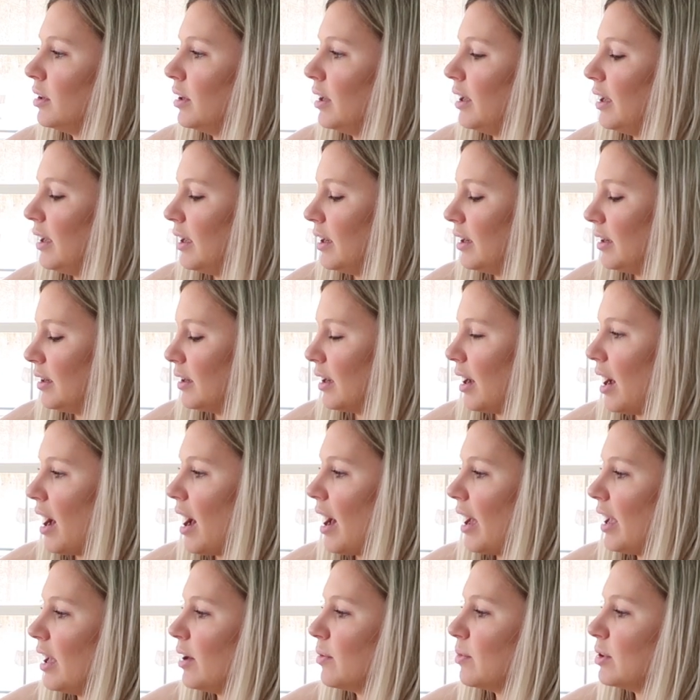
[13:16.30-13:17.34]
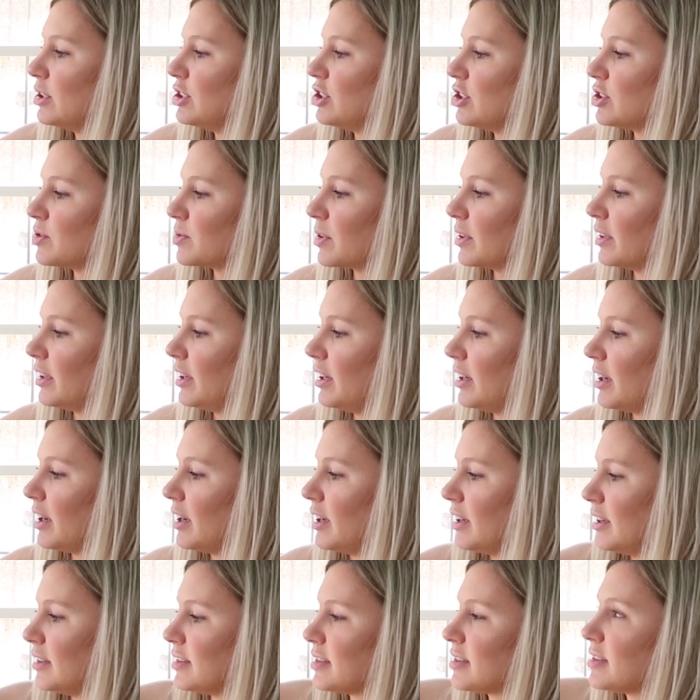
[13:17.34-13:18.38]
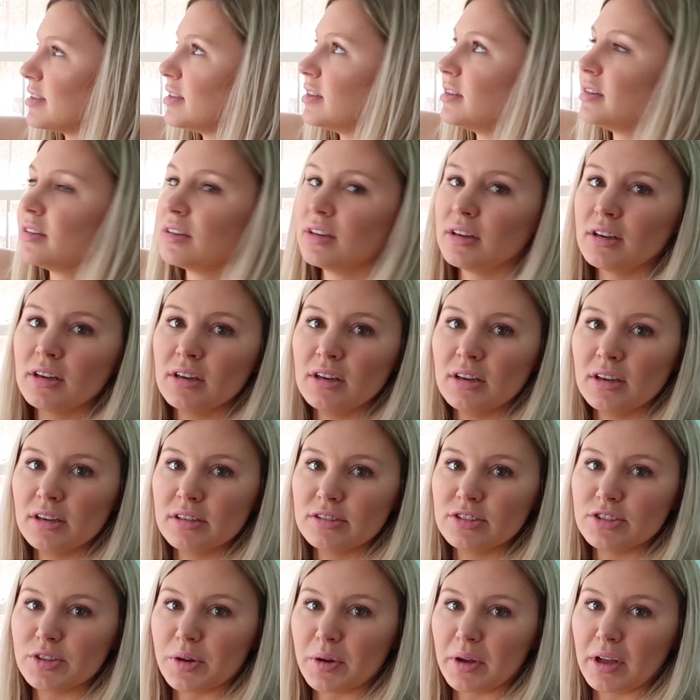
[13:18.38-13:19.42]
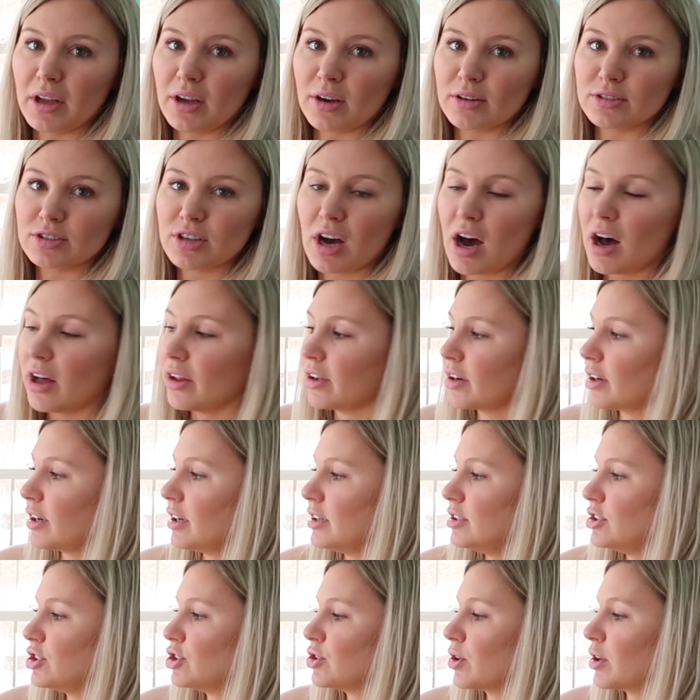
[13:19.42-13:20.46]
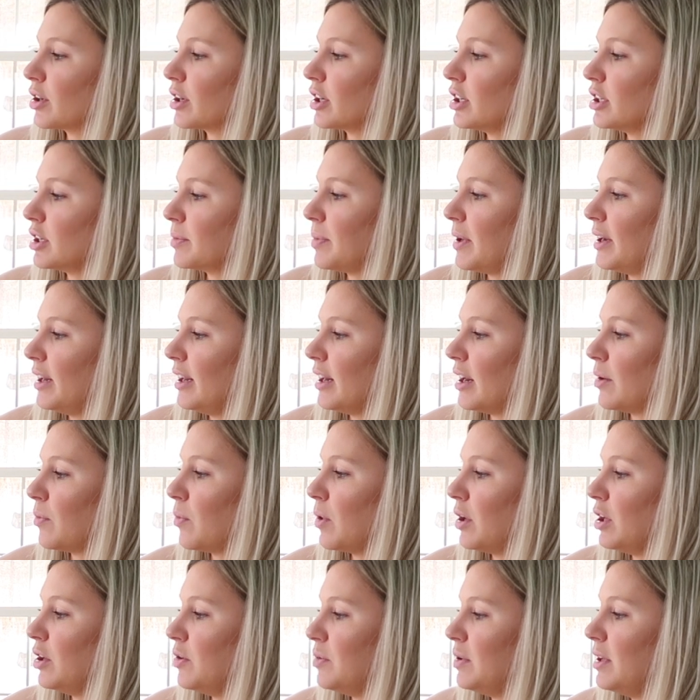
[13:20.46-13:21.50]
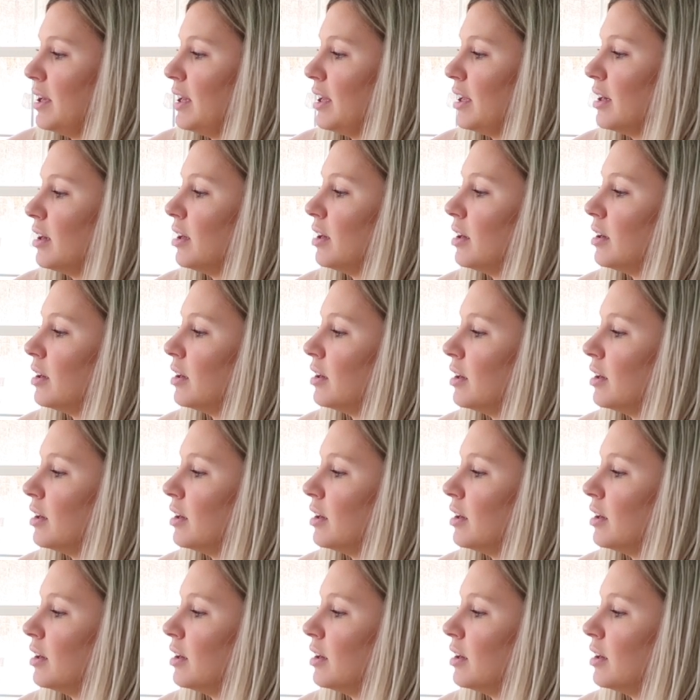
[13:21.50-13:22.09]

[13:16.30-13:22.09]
in height, which is really nice. So it can go taller and shorter depending on what you need.